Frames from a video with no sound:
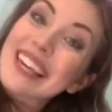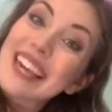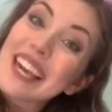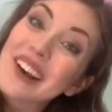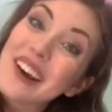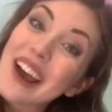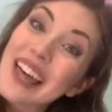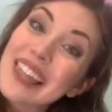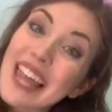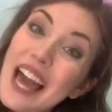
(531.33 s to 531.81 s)

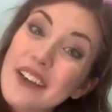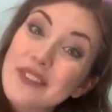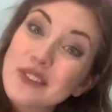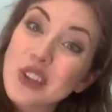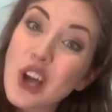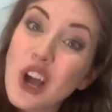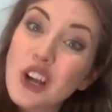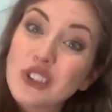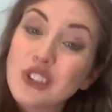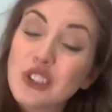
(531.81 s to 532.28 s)
Here at
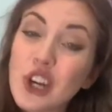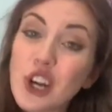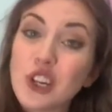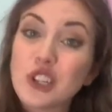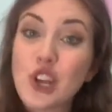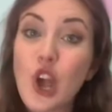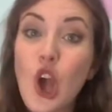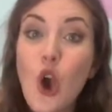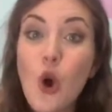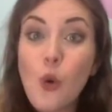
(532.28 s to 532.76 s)
Lifesong
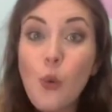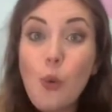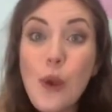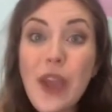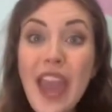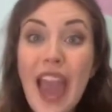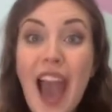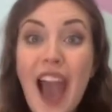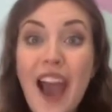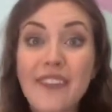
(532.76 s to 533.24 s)
Church,
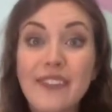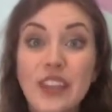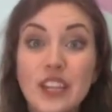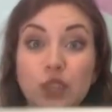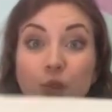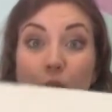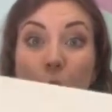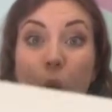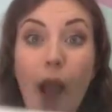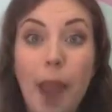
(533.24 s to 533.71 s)
we have
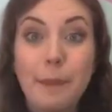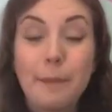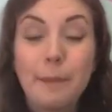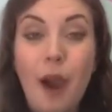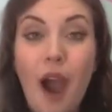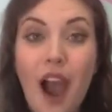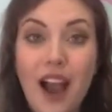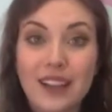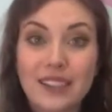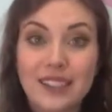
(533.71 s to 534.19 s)
these white
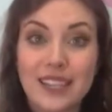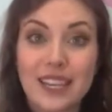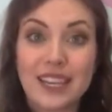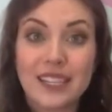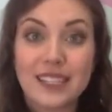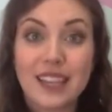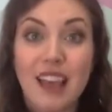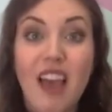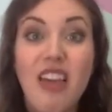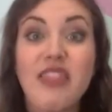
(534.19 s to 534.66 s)
boxes
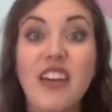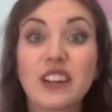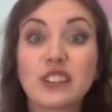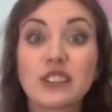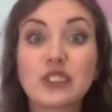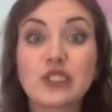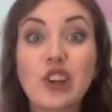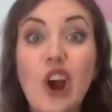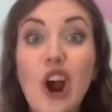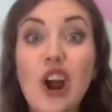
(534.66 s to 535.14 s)
that
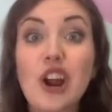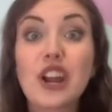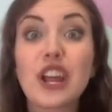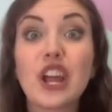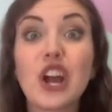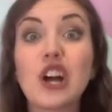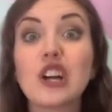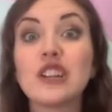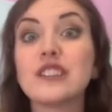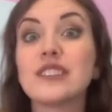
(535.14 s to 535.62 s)
starting
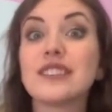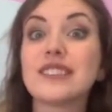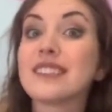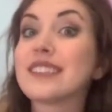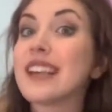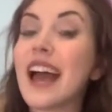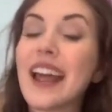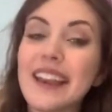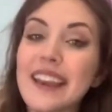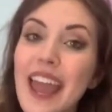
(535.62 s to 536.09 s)
on
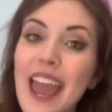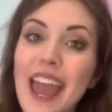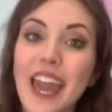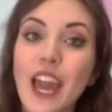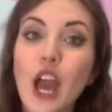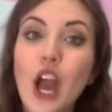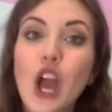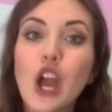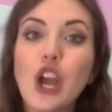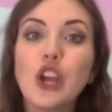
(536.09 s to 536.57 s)
Sunday,
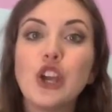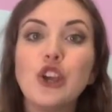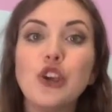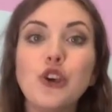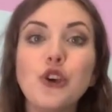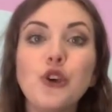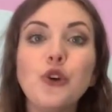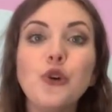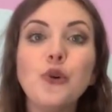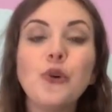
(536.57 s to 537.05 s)

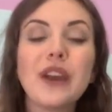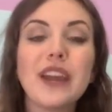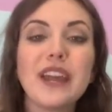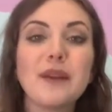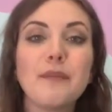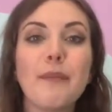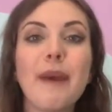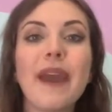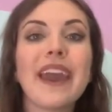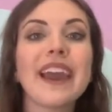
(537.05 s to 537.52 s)
you
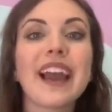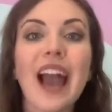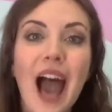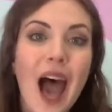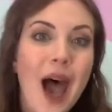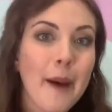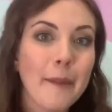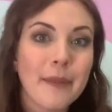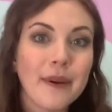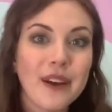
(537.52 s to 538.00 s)
can pick
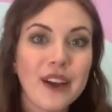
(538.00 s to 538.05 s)
up.